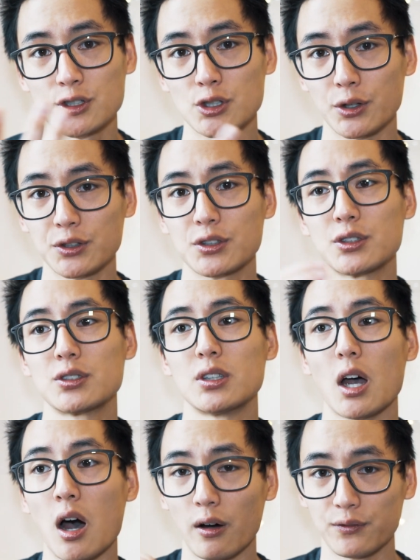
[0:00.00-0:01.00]

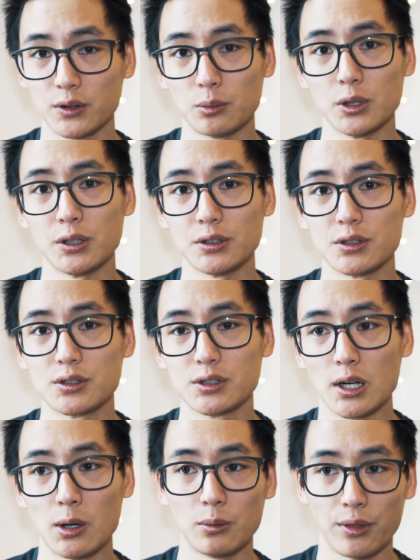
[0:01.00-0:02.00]
shots afterwards.
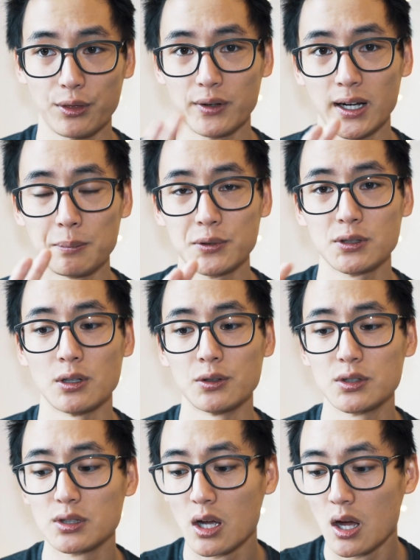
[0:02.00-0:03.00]
So 3
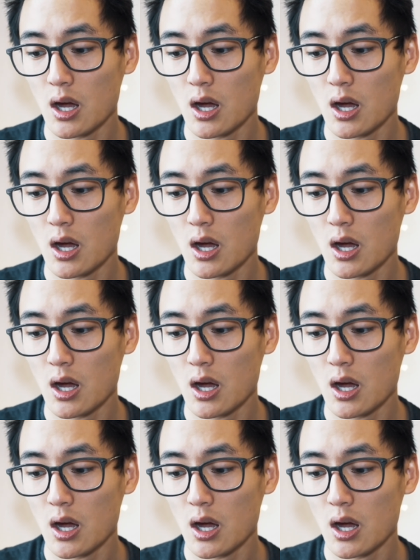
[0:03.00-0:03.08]
episodes.